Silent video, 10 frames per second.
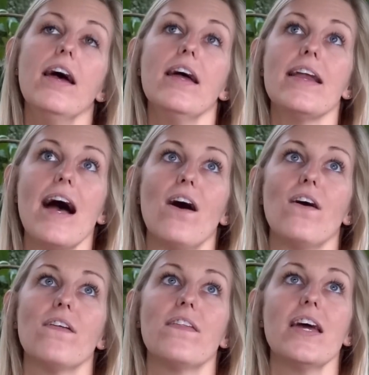
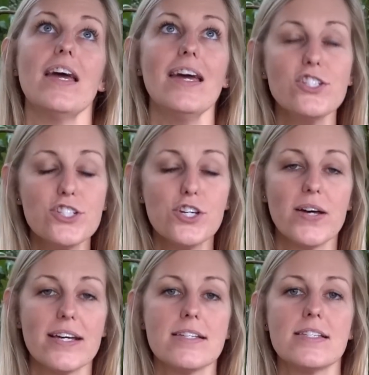Now, the issue
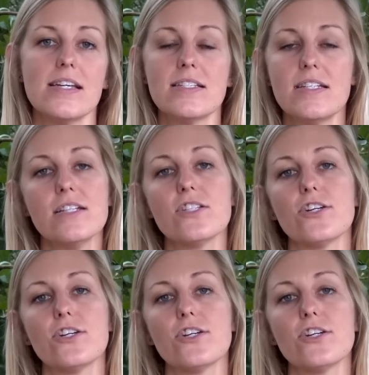is these tents